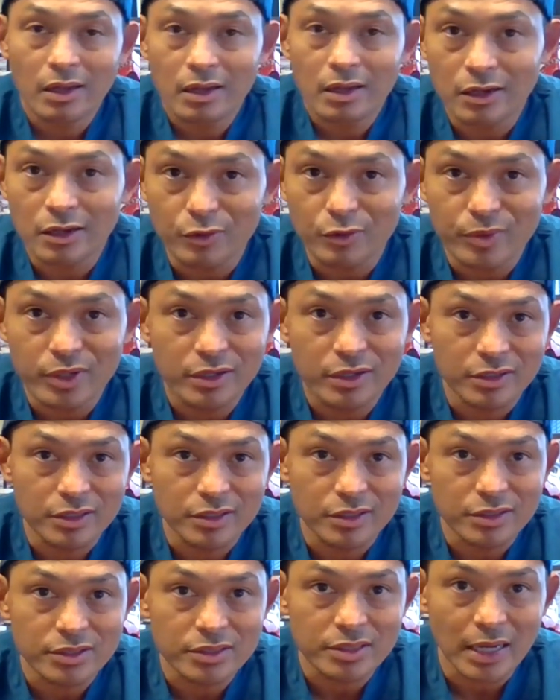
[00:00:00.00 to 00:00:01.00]
you know,
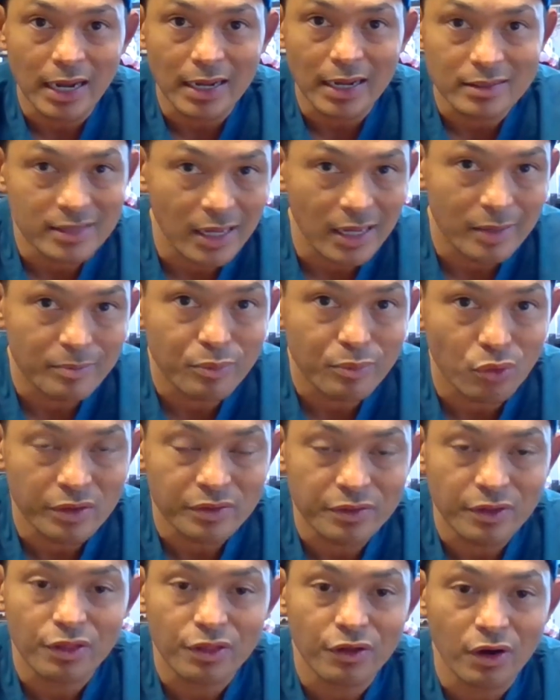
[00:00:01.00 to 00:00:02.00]
because at that point
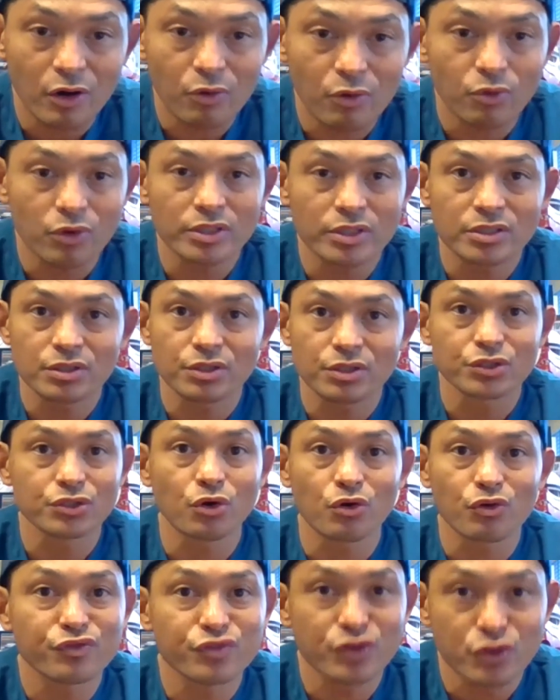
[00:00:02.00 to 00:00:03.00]
the thought was there's
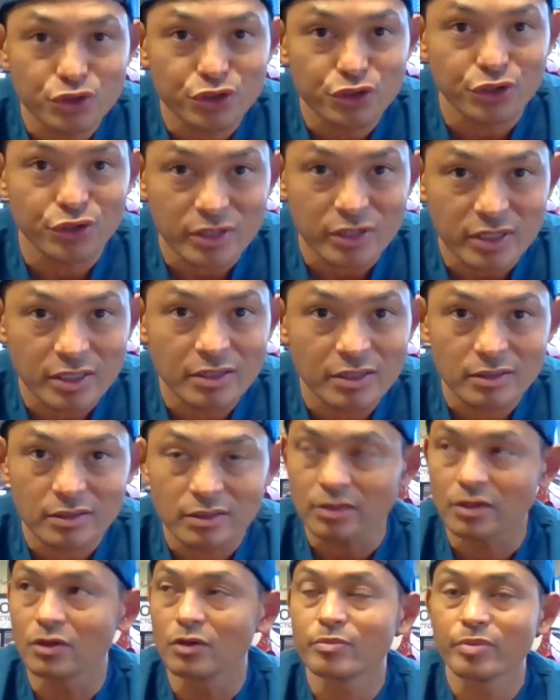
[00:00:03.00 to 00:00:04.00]
no future in it, you
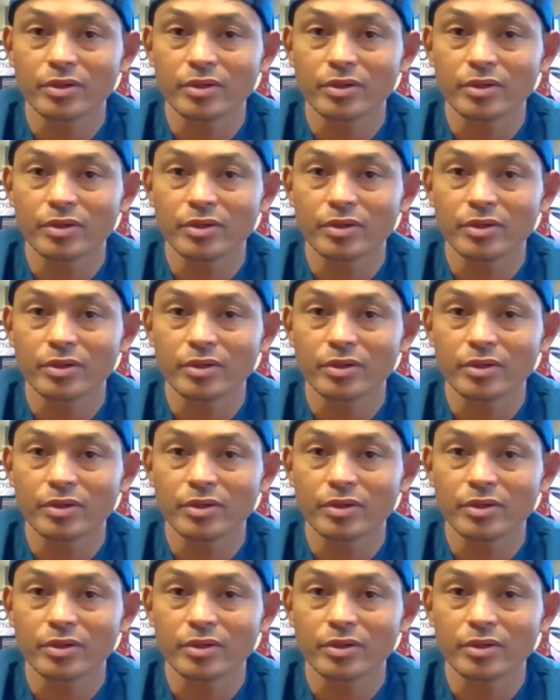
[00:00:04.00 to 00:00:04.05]
know.